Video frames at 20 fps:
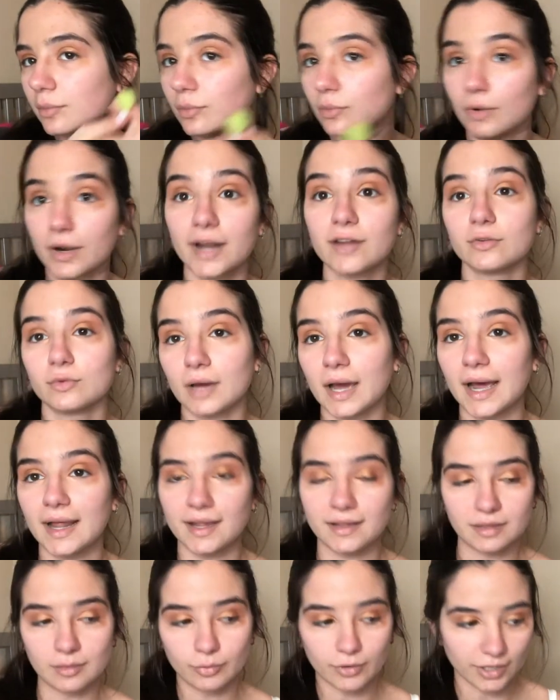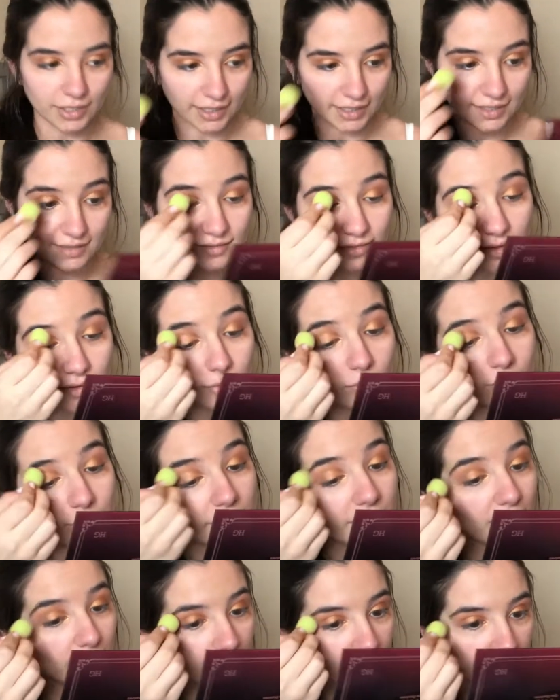when I do highlight the brow. Like I said, it won't
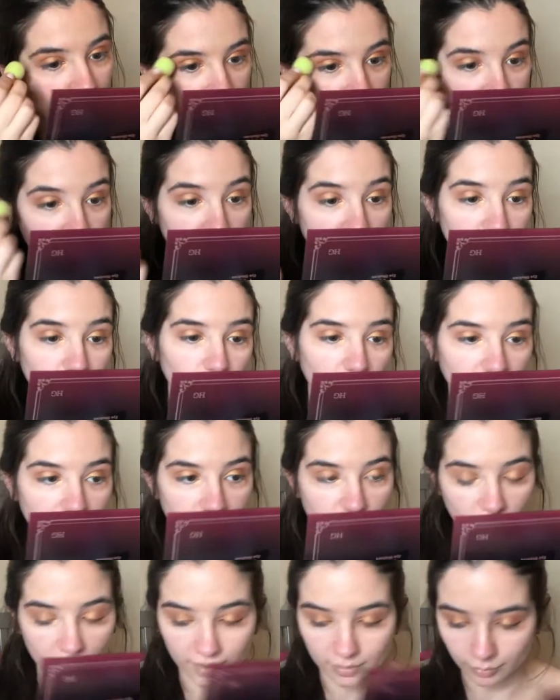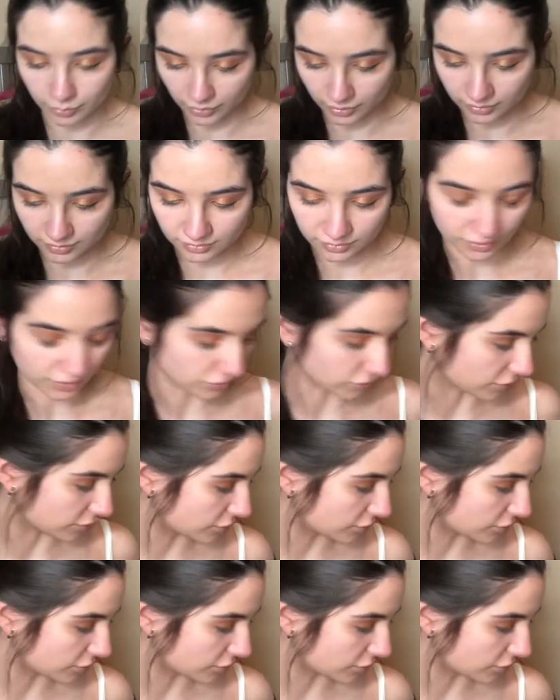be that big of a deal. That's why I try to put such a